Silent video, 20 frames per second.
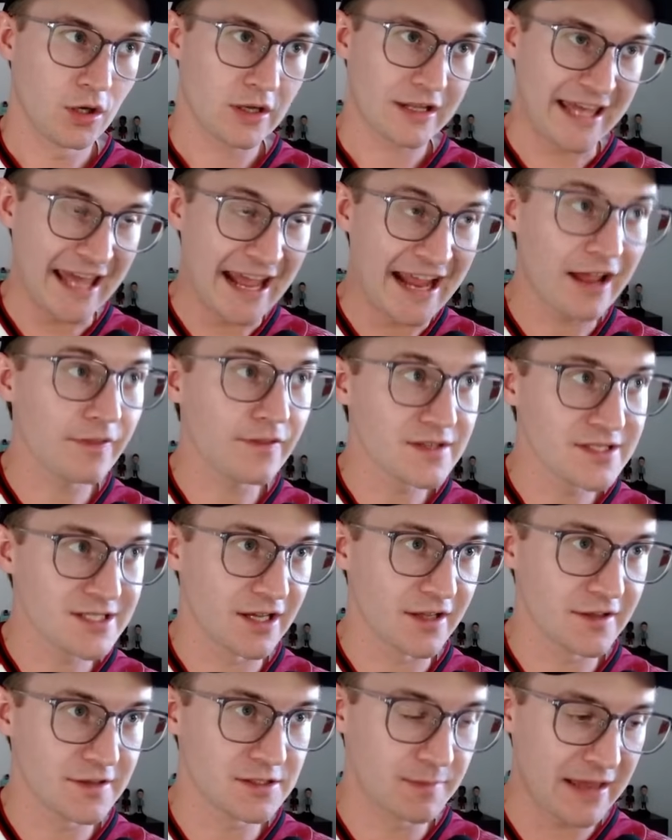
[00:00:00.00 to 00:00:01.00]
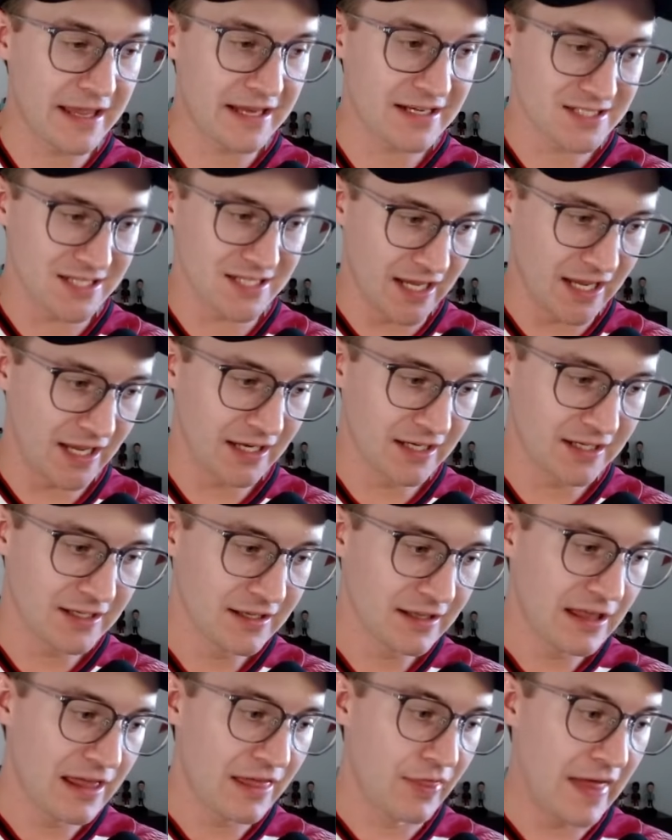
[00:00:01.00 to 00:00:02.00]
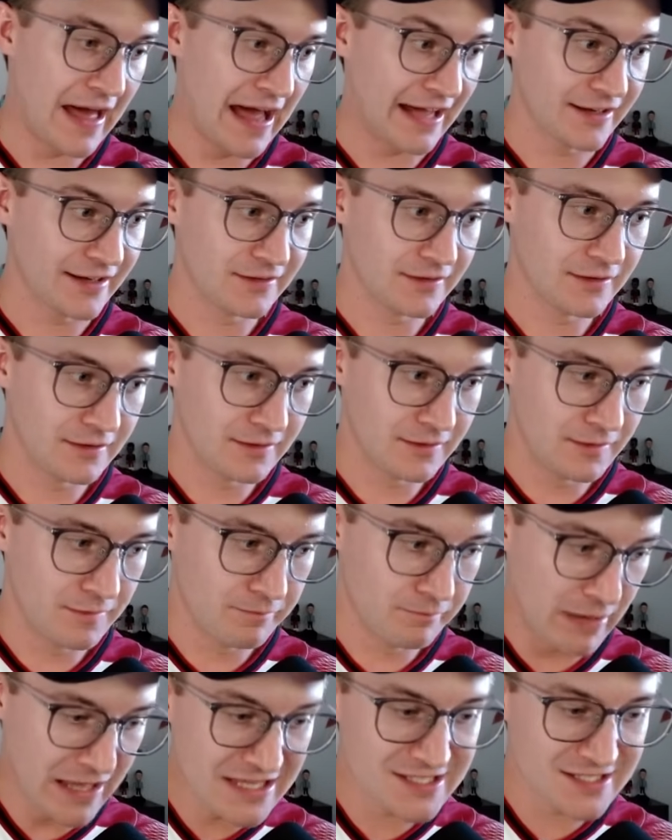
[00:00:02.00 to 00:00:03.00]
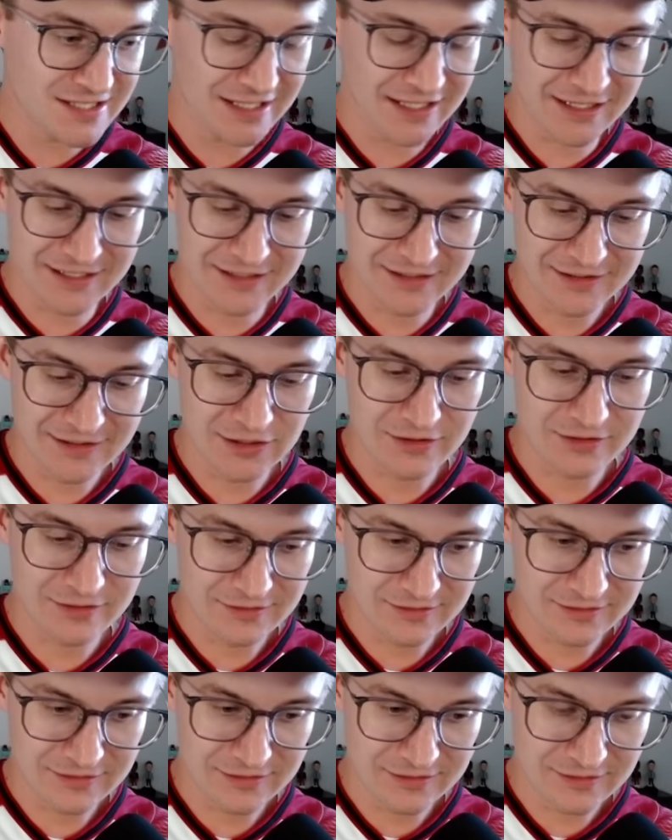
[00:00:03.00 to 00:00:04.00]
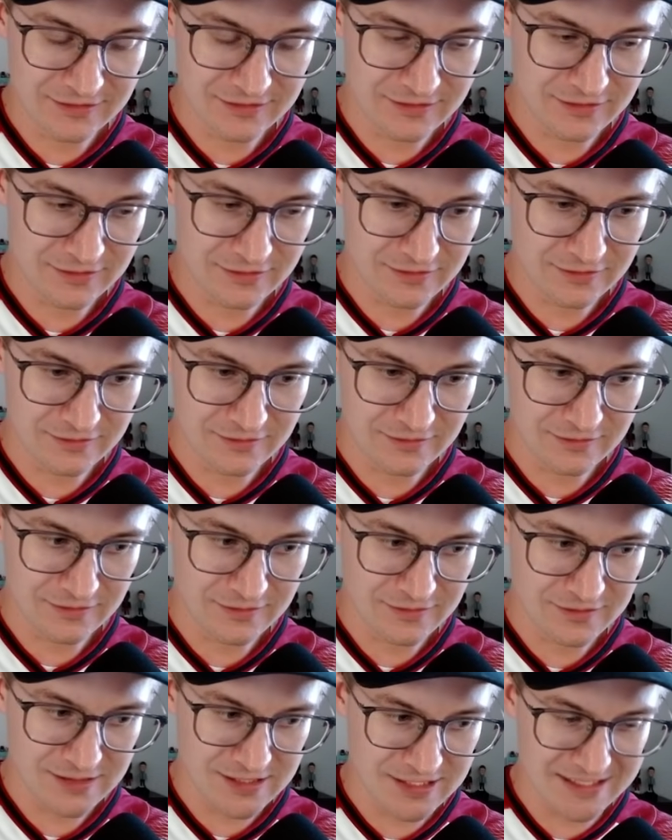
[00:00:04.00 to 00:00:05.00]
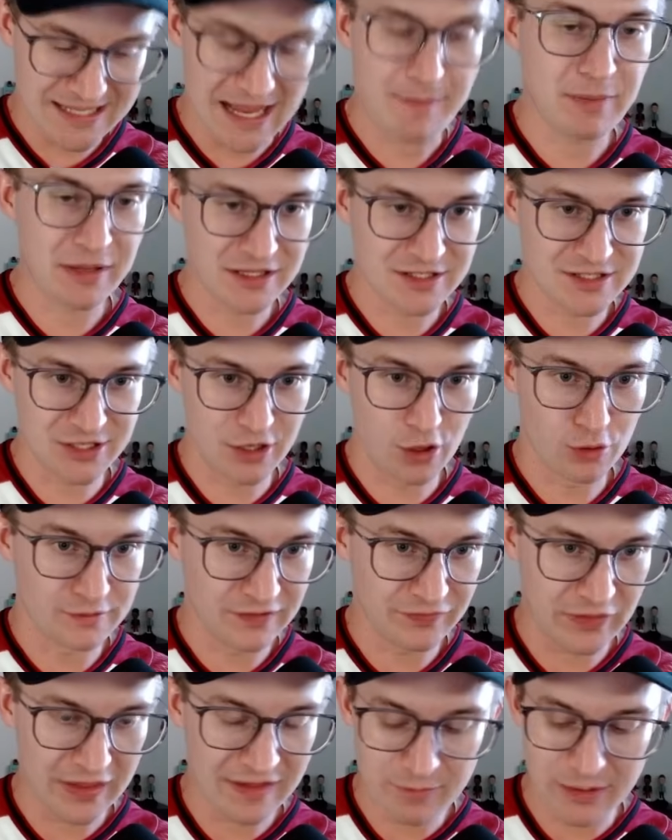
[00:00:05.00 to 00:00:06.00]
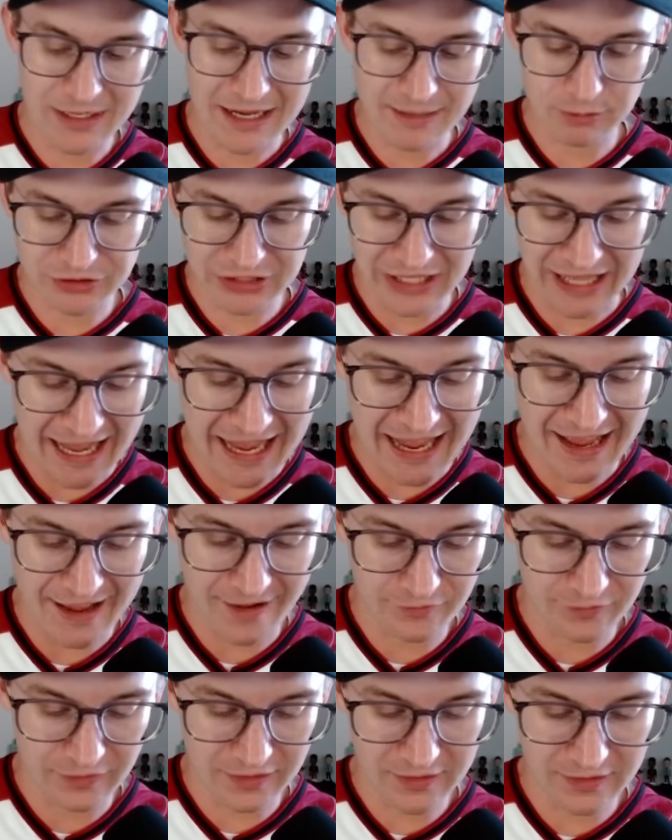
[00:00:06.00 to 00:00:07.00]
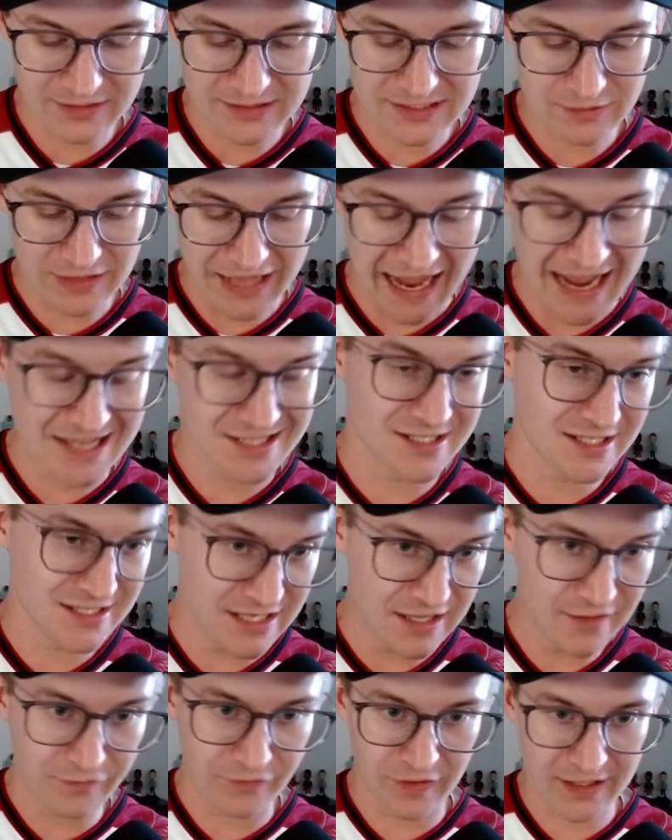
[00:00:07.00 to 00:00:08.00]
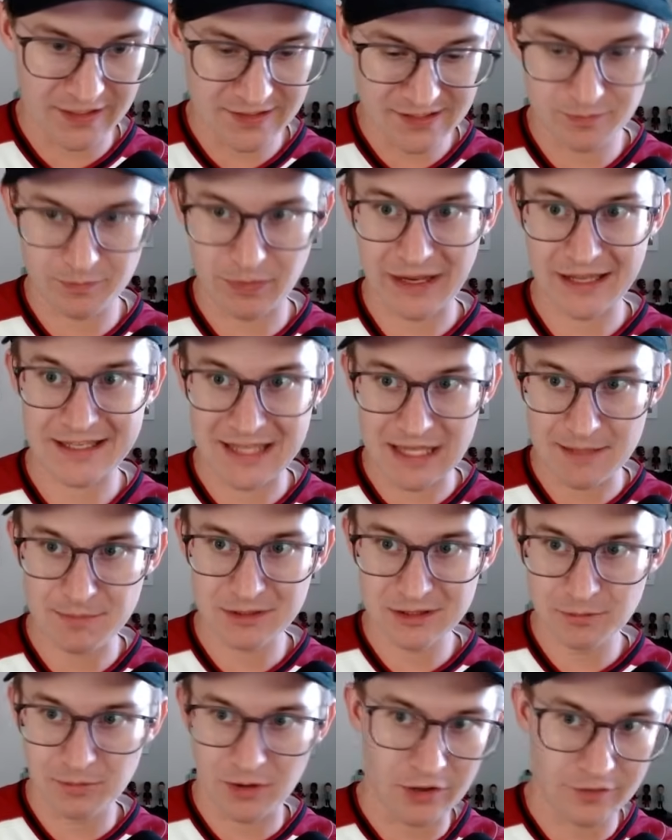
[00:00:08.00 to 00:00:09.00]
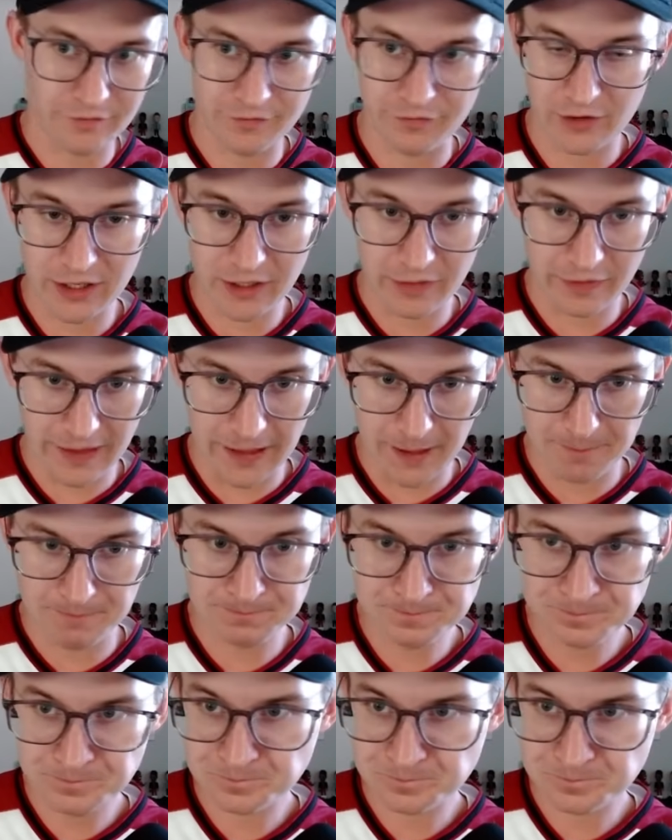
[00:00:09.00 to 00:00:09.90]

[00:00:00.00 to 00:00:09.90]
Can the Suns maintain that basic stepping stone that they've been able to have as a defense by keeping the ball in front of them